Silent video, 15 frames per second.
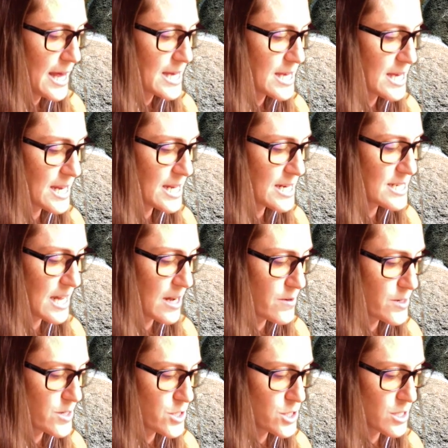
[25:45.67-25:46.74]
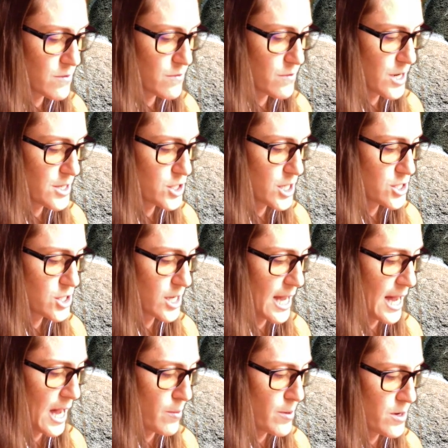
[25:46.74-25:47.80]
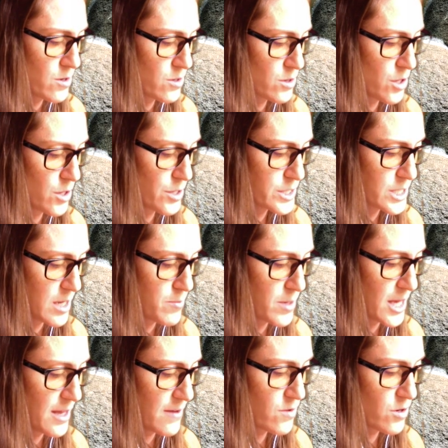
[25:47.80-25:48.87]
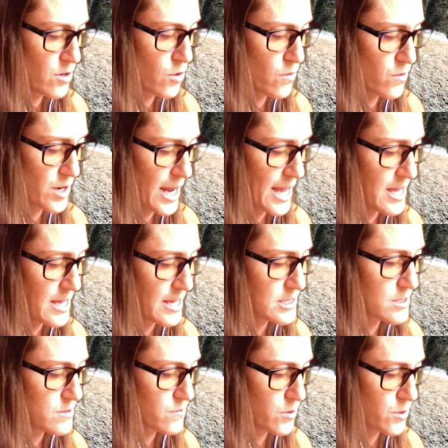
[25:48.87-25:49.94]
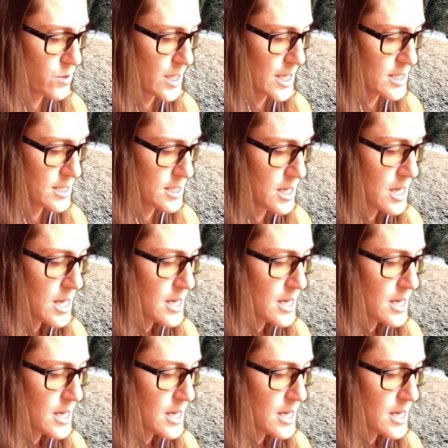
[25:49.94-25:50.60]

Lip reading: Getting down on yourself for not changing a habit or a long-time behavior overnight is fruitless.